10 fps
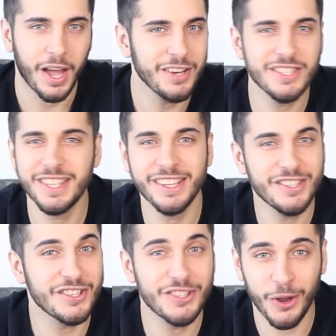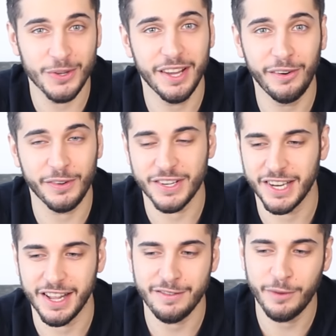I just think it's just so selfish.
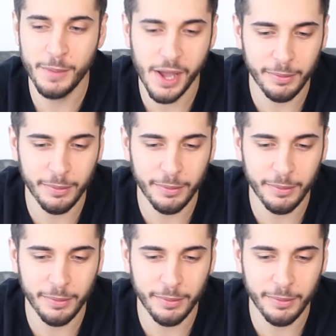Like for me,